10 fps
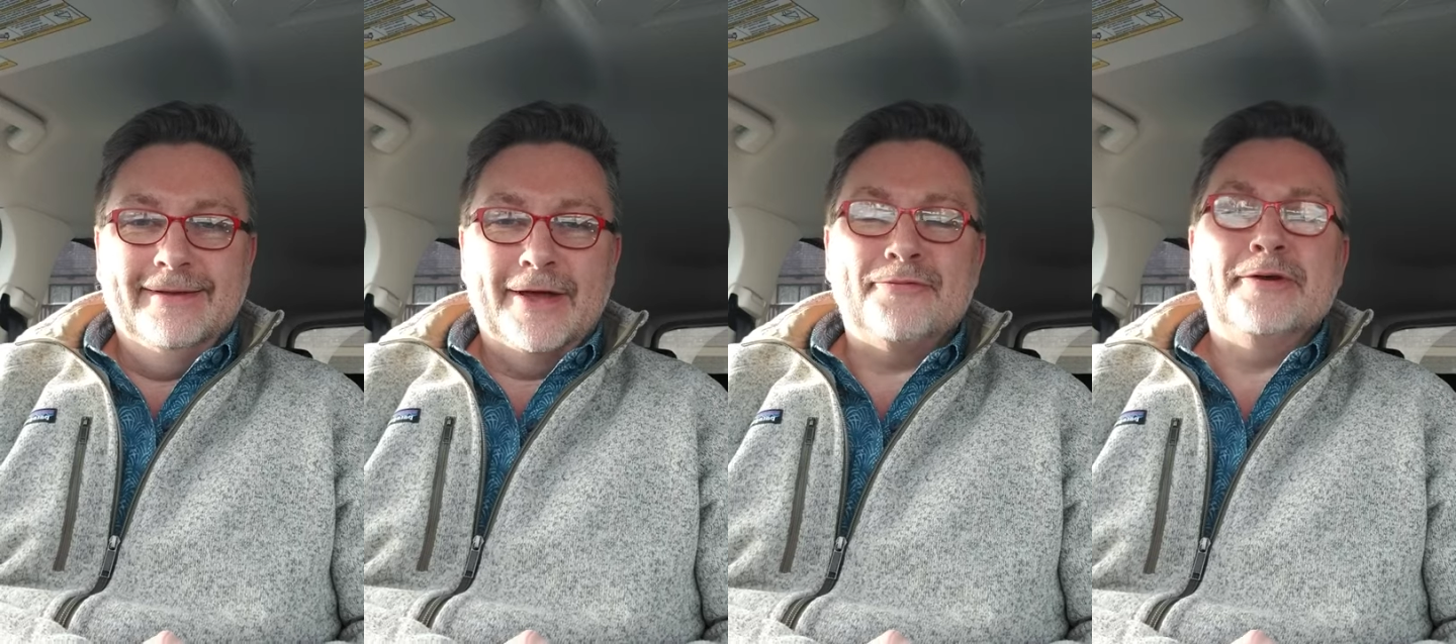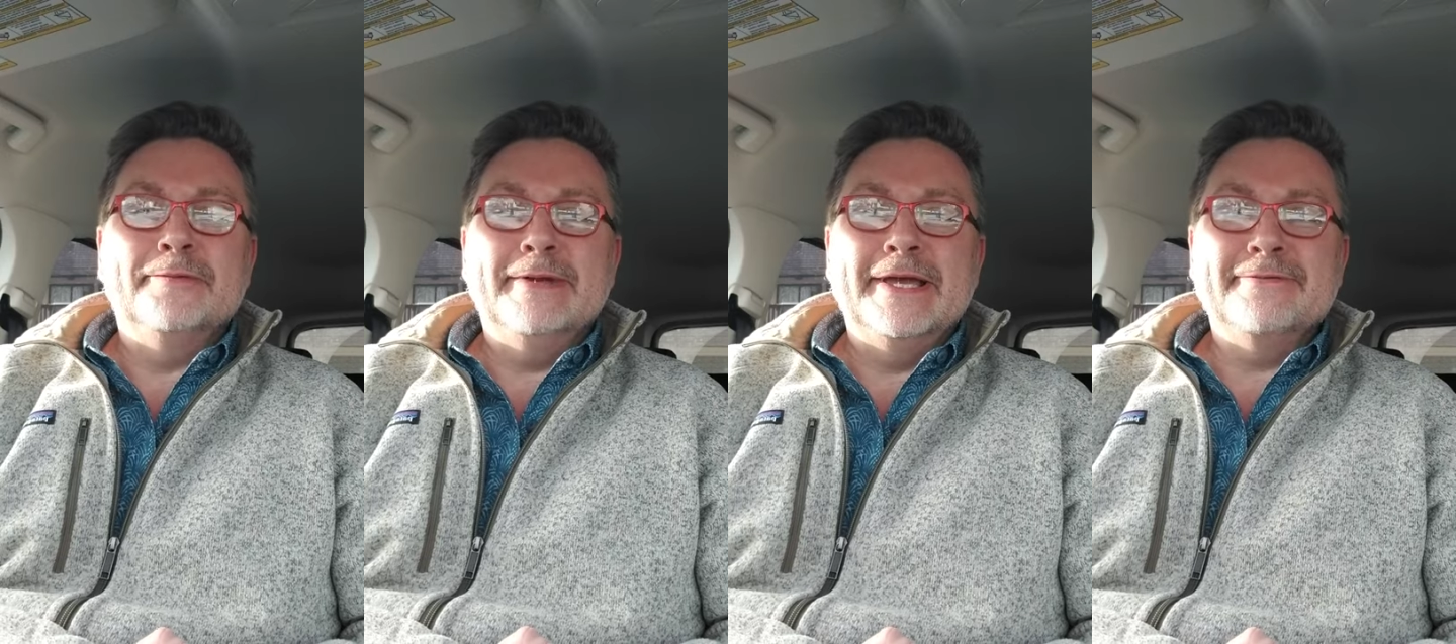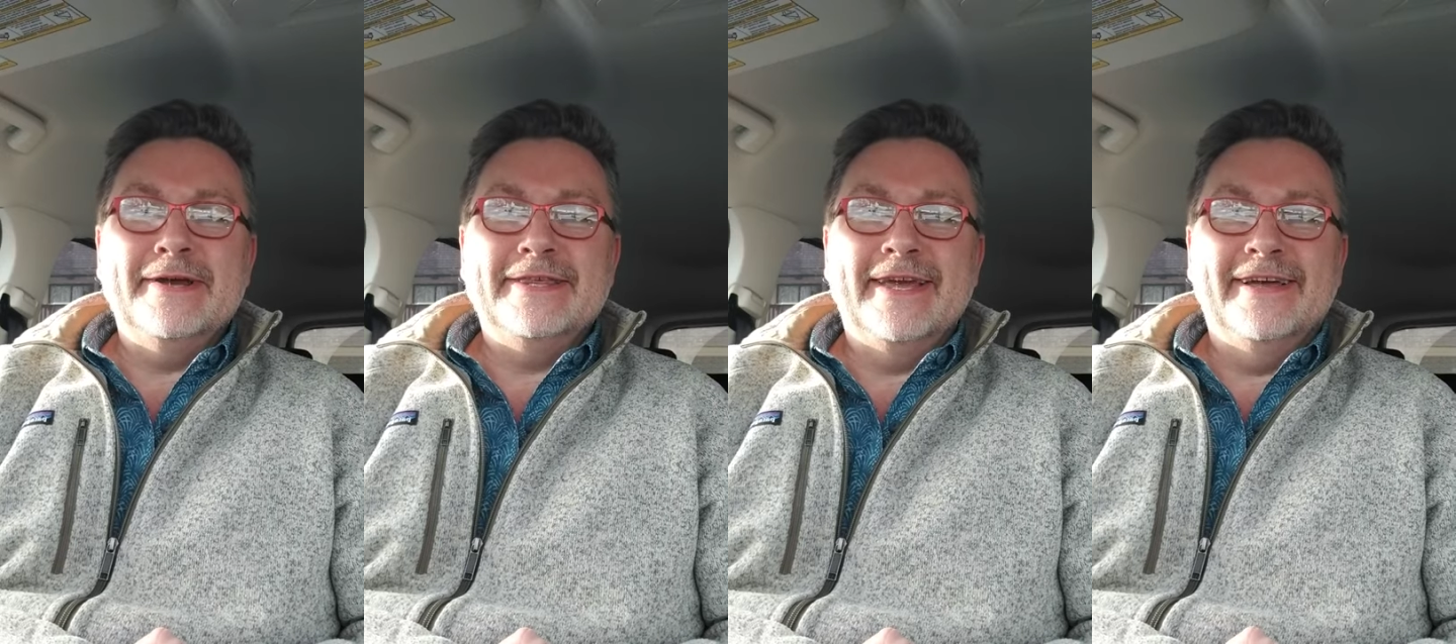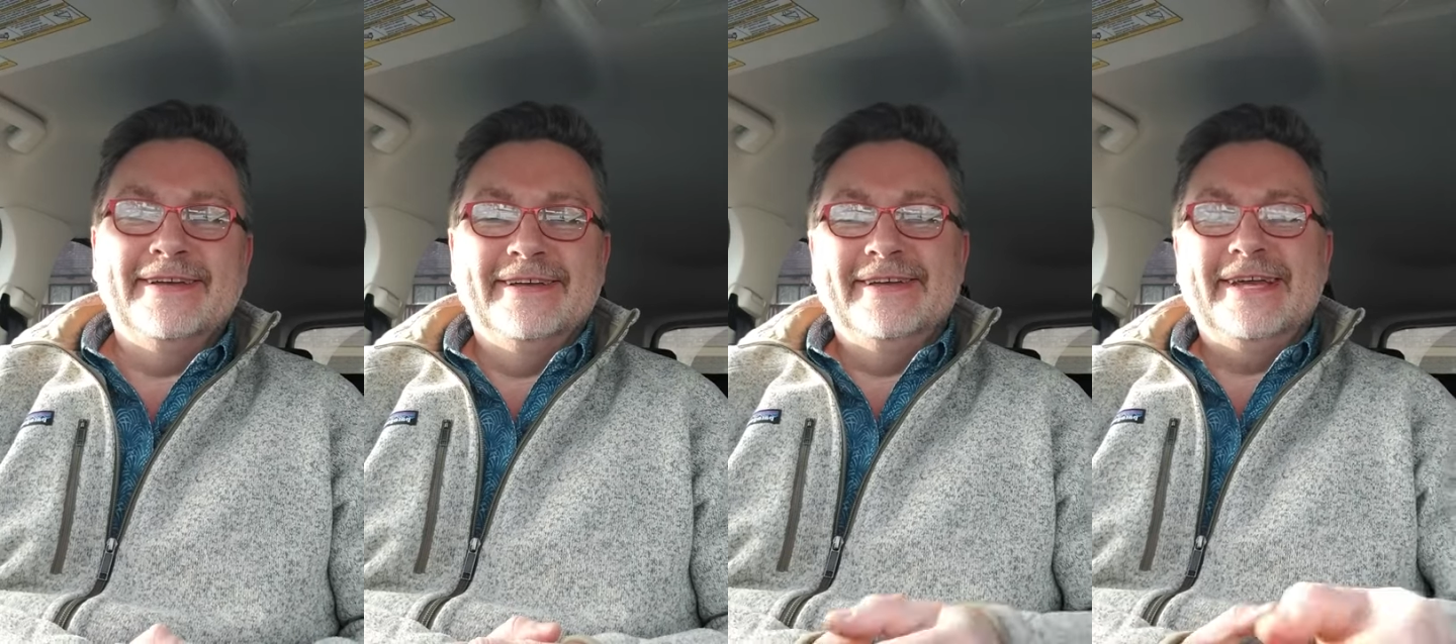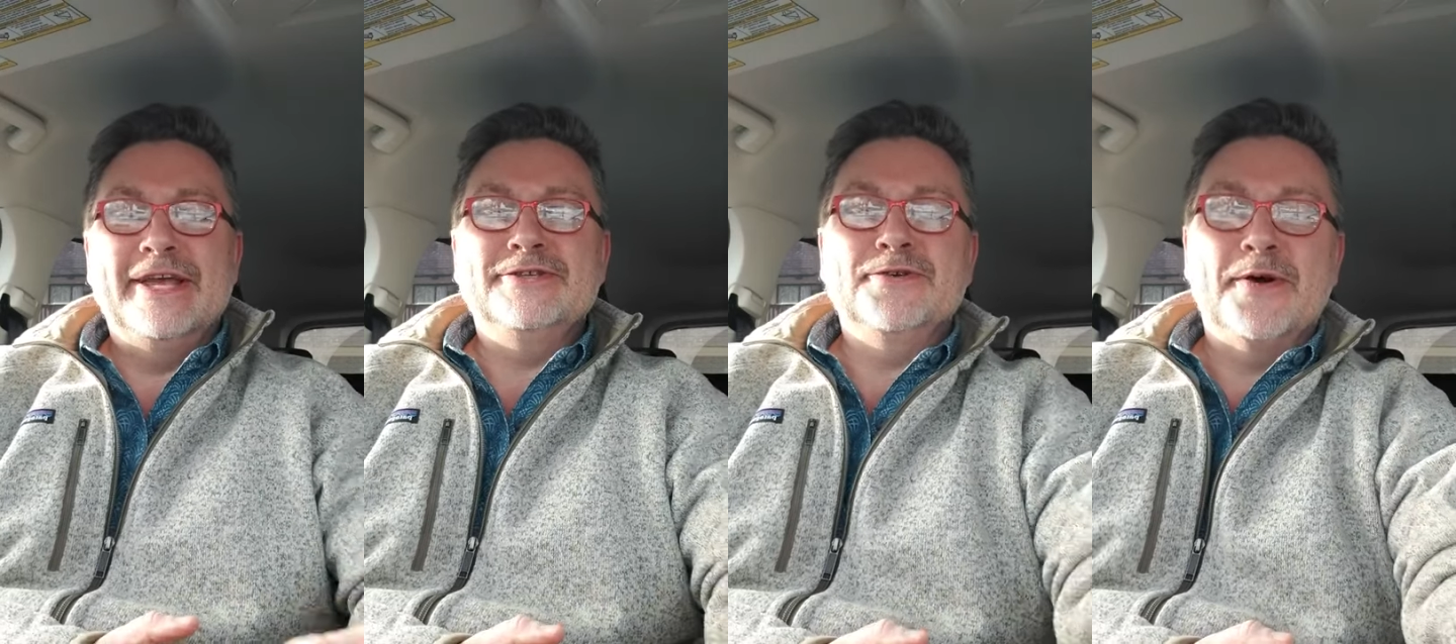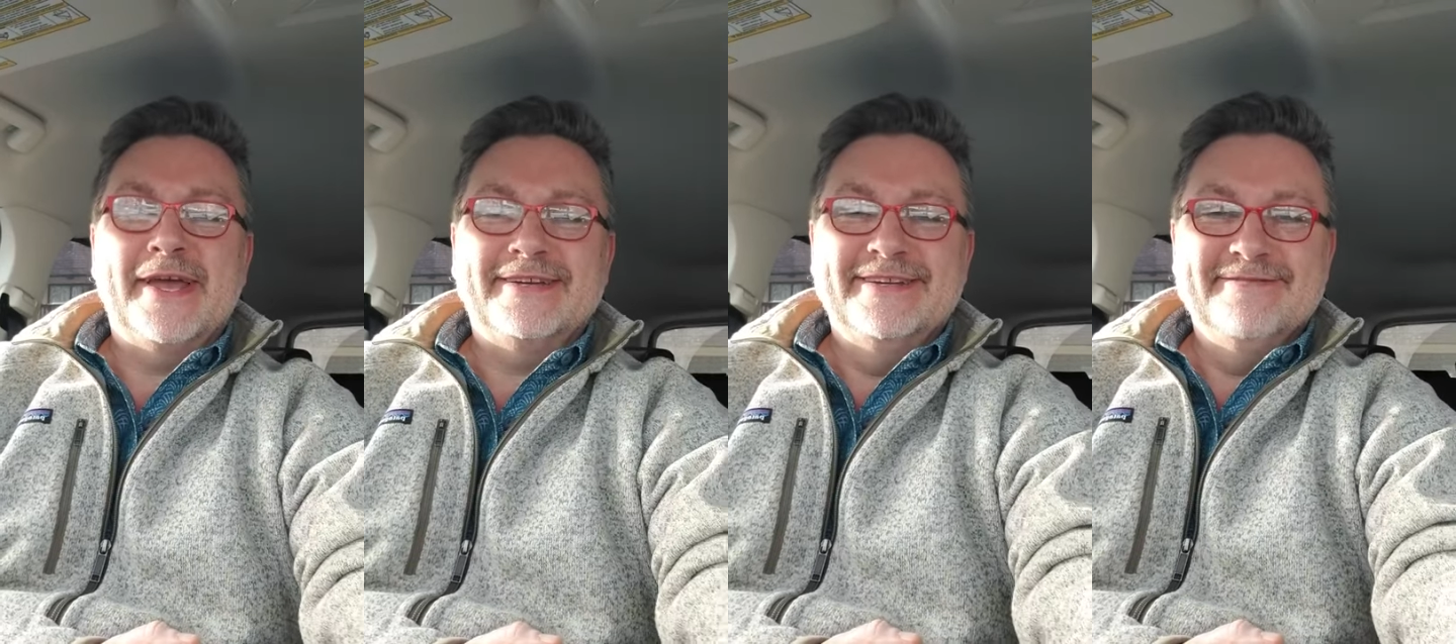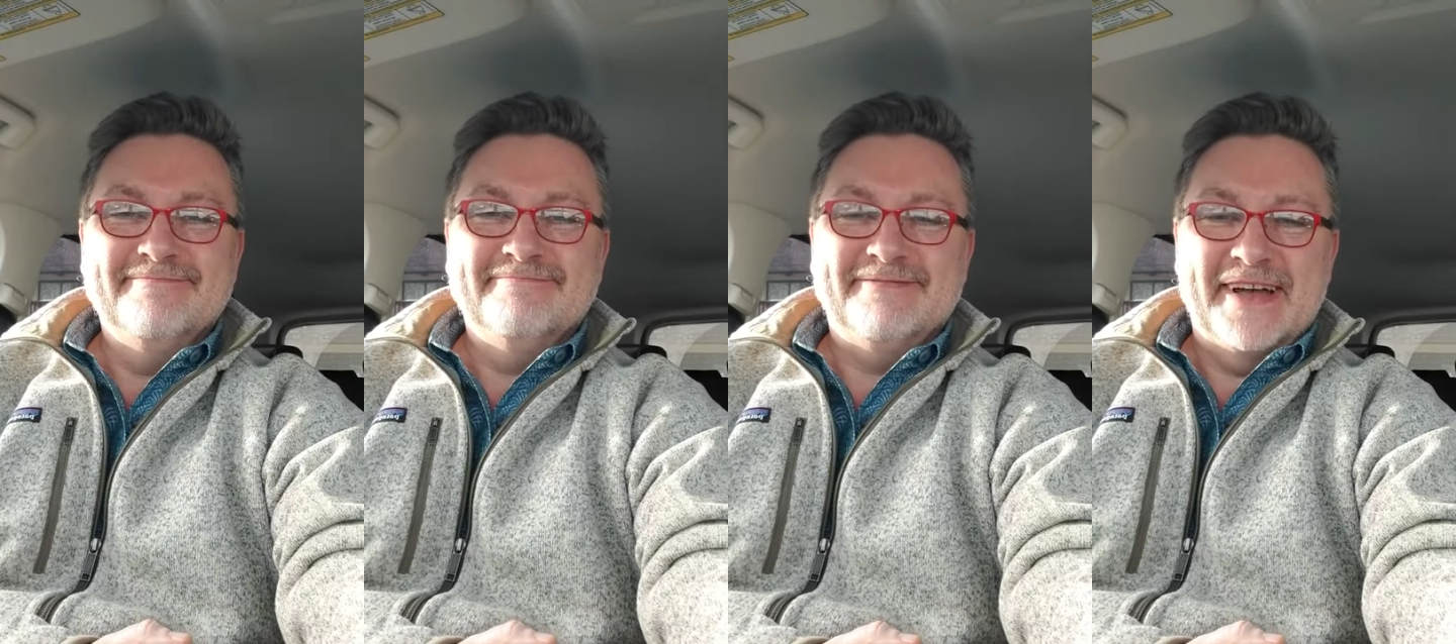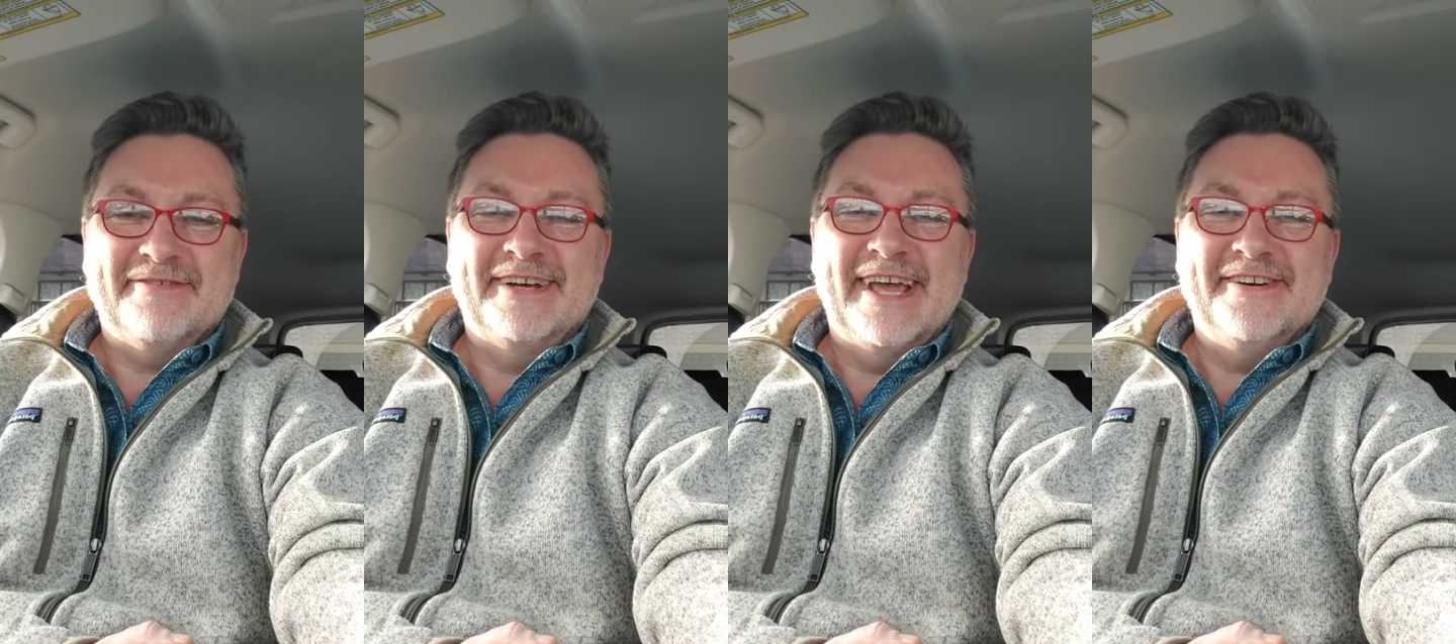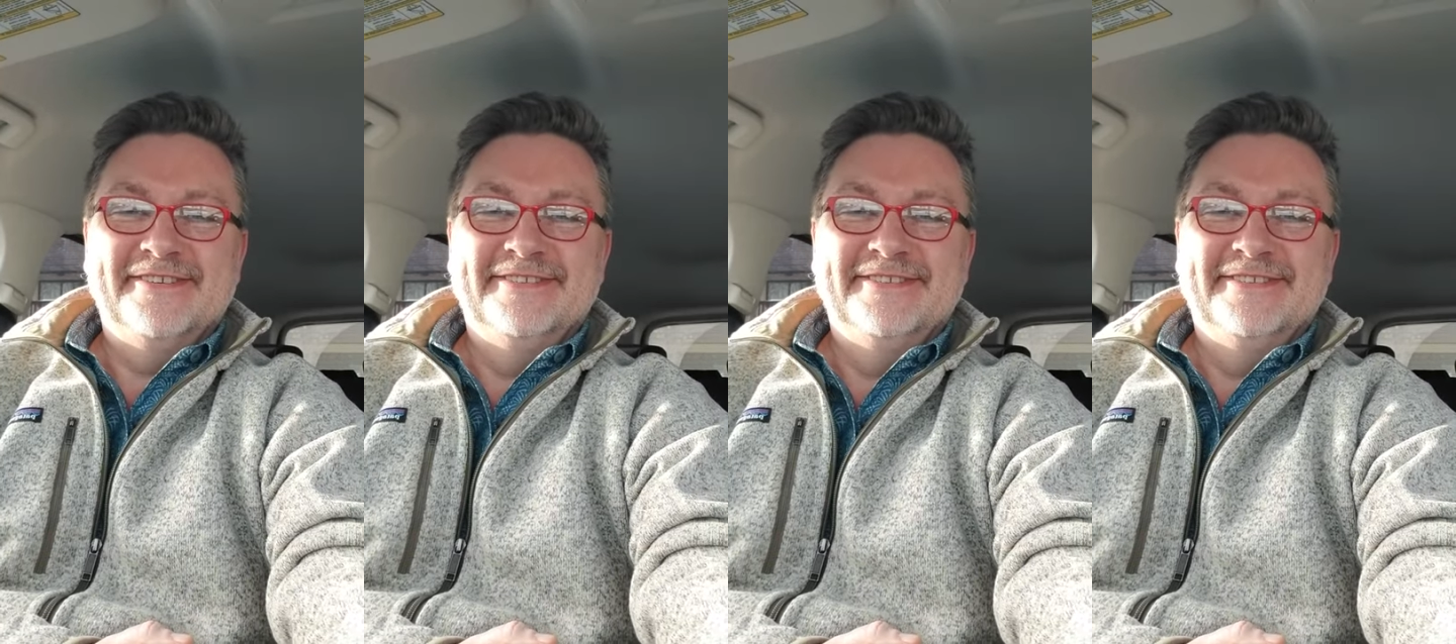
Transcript: A thrill being with you. Enjoy it. Bye for now.